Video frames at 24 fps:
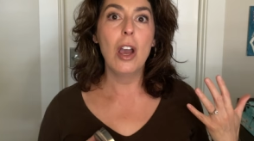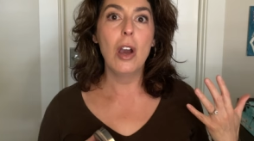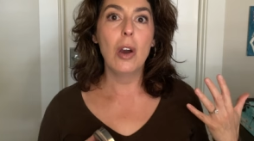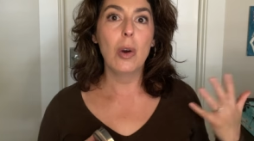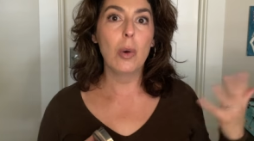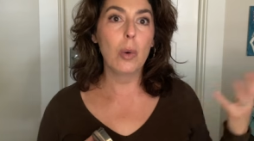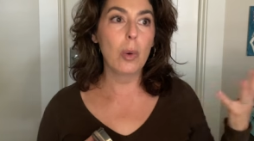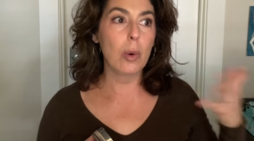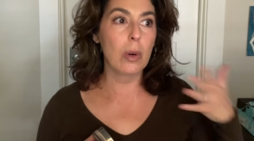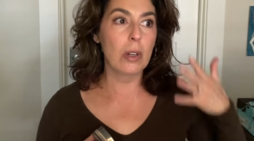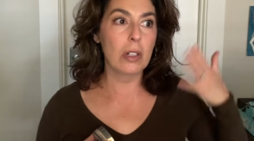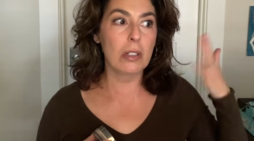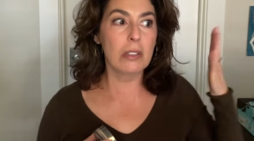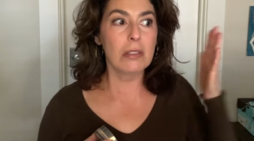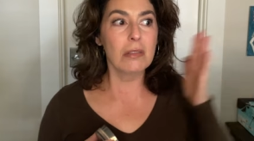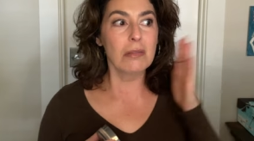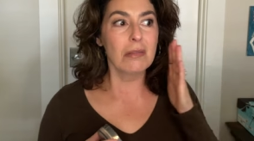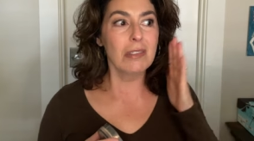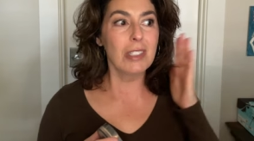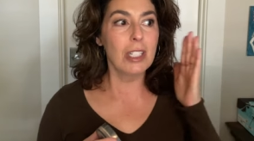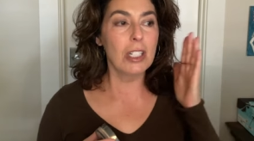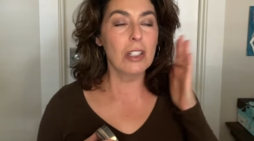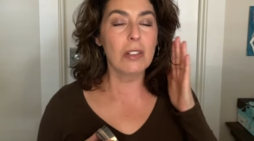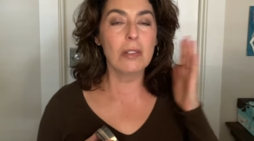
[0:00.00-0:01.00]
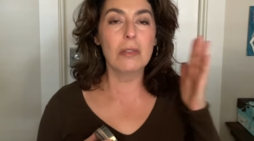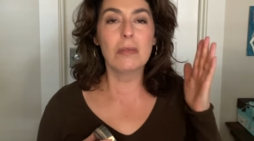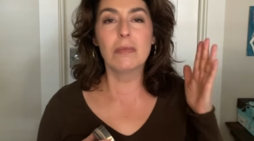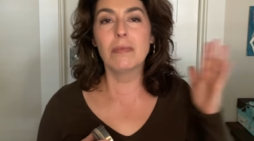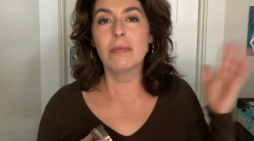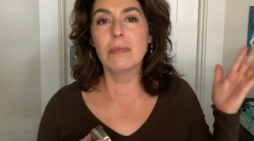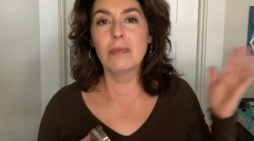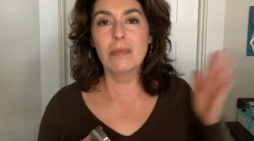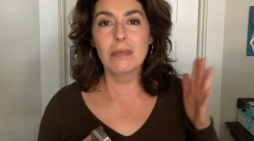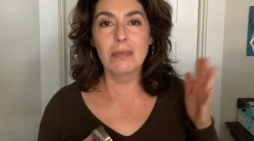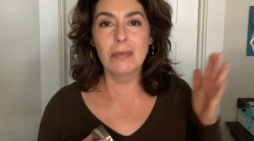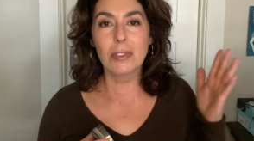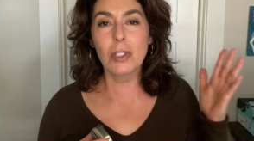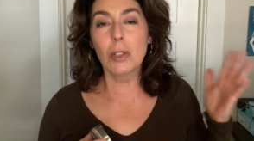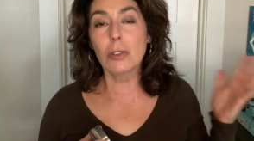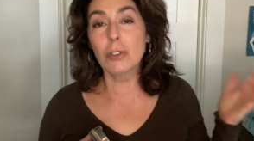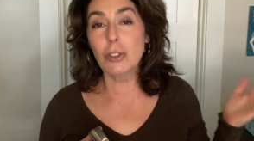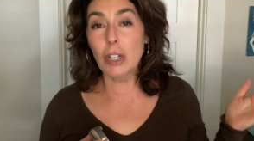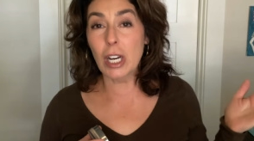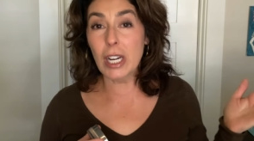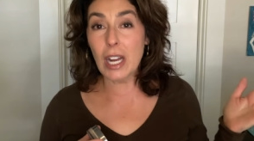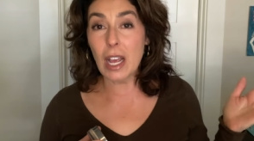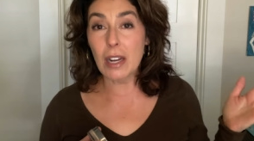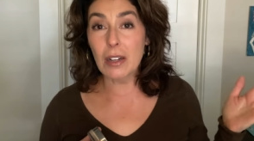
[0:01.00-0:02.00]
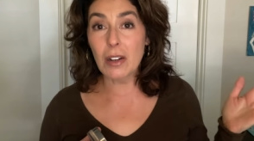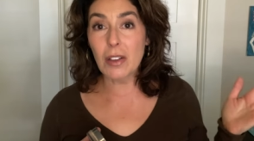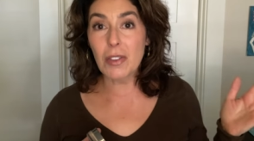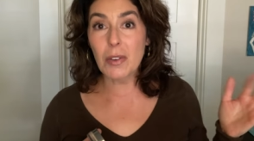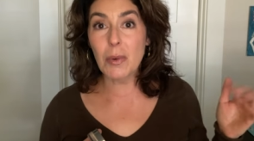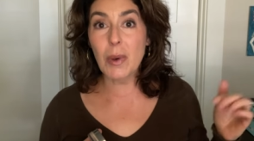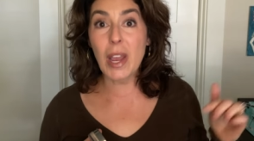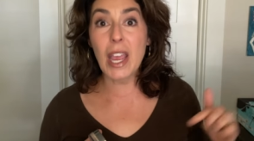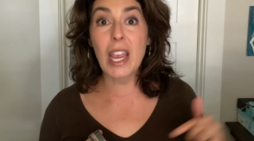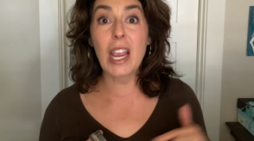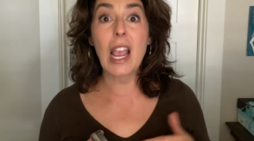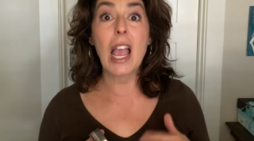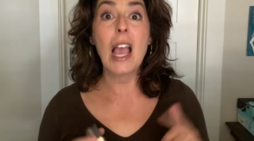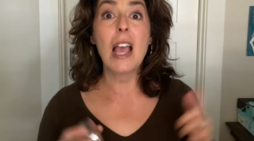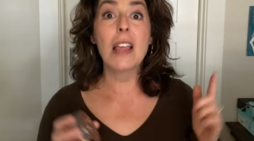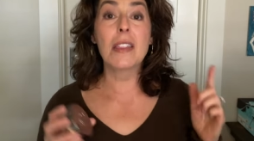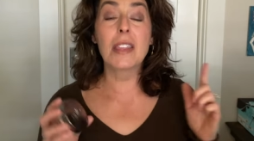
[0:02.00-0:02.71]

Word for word: or, you know, don't dry down all the way,